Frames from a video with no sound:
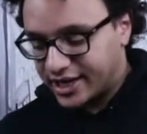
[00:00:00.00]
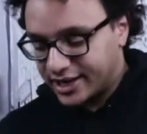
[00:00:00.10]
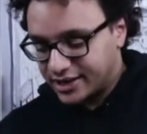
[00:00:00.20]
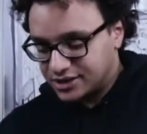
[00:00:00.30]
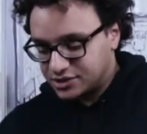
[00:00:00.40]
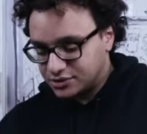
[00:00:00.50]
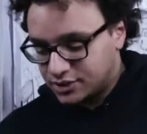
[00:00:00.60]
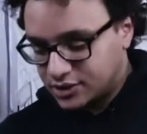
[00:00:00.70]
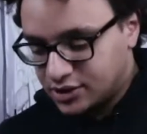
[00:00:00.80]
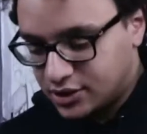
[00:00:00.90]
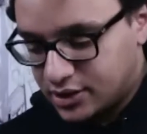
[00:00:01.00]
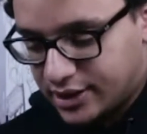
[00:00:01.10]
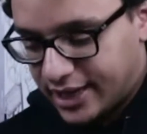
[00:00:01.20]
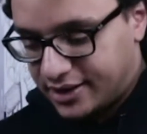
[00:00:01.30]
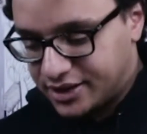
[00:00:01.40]
neck and his
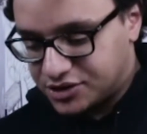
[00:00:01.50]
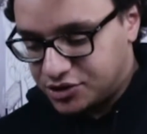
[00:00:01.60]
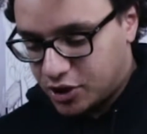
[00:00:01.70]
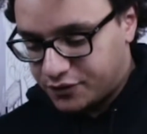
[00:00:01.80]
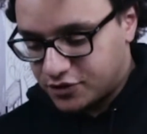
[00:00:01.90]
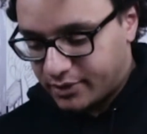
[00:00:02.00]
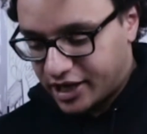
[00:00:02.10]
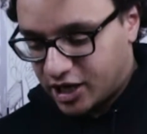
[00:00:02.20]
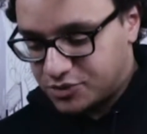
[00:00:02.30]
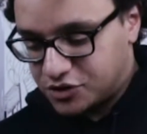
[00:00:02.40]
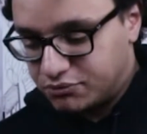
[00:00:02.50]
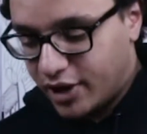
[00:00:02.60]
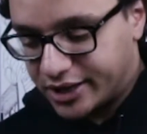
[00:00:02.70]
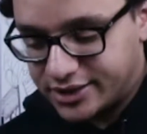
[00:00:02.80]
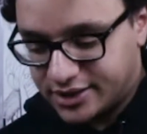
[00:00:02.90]
and his go from my hips to
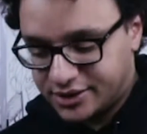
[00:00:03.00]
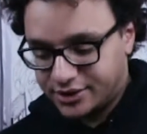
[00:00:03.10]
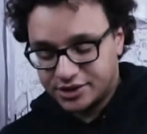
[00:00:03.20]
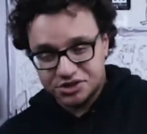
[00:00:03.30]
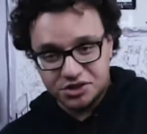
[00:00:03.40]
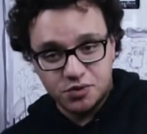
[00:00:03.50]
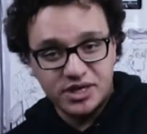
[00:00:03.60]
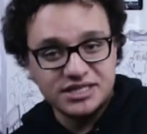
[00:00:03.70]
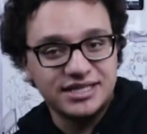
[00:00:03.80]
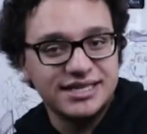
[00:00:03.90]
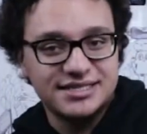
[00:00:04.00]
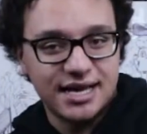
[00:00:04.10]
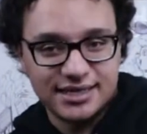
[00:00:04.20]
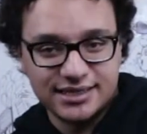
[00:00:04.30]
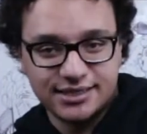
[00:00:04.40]
butt, squeezing it
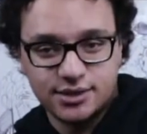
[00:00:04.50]
gently.